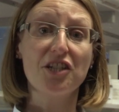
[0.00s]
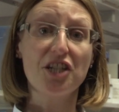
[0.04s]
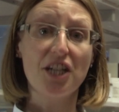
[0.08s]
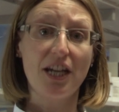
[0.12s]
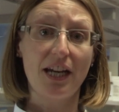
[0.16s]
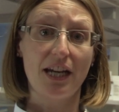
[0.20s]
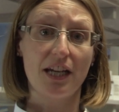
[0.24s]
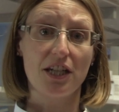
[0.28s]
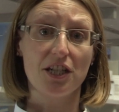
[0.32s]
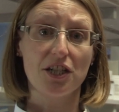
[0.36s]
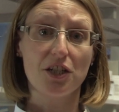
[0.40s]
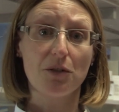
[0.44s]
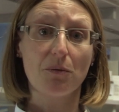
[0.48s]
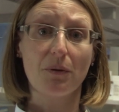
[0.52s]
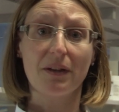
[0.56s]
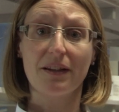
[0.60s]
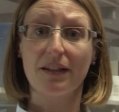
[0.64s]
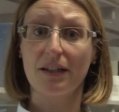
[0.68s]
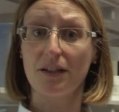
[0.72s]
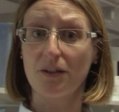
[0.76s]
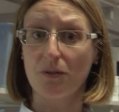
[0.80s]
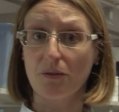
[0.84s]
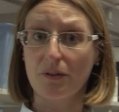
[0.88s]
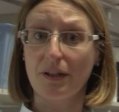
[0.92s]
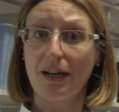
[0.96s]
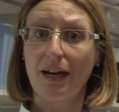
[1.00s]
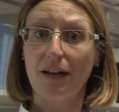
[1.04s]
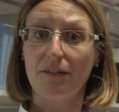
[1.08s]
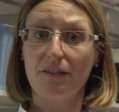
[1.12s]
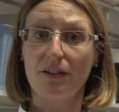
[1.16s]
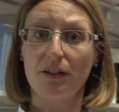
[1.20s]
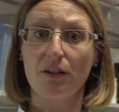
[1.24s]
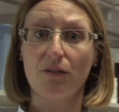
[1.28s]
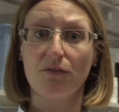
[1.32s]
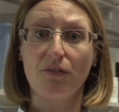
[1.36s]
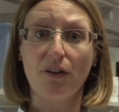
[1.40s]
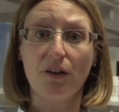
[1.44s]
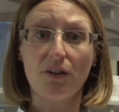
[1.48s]
change when they don't have
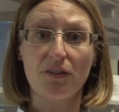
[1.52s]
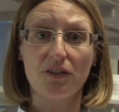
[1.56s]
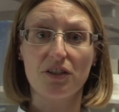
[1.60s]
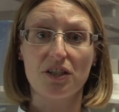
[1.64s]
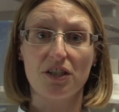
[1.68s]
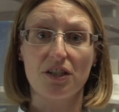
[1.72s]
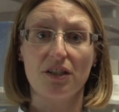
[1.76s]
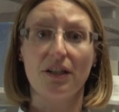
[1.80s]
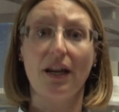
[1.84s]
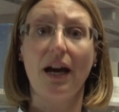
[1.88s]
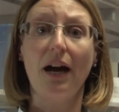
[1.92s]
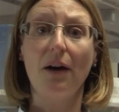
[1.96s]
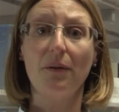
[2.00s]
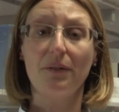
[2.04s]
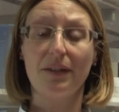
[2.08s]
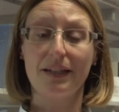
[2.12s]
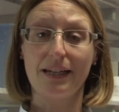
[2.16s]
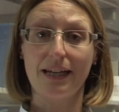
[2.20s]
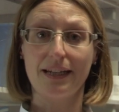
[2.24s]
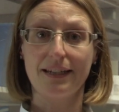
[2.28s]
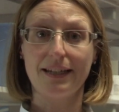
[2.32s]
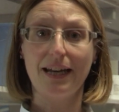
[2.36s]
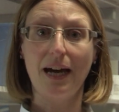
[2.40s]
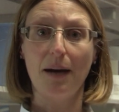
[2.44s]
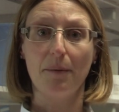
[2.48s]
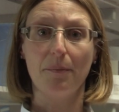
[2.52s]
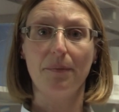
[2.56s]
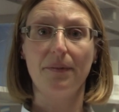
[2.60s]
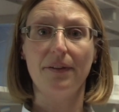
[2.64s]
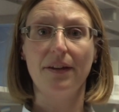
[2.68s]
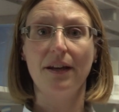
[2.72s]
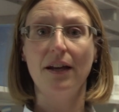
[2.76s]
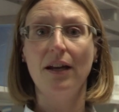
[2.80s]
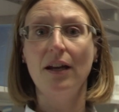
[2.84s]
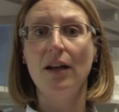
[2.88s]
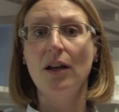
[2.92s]
enough oxygen, how they adapt,